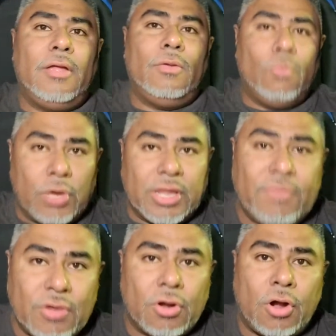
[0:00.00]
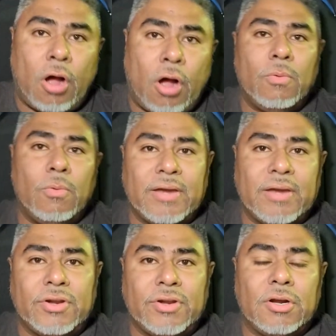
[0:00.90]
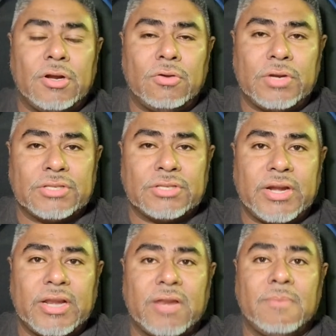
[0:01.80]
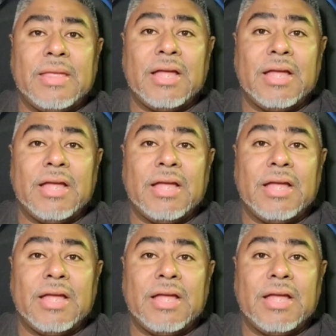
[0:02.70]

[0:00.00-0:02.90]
We'll give you a call whenever your load is ready to be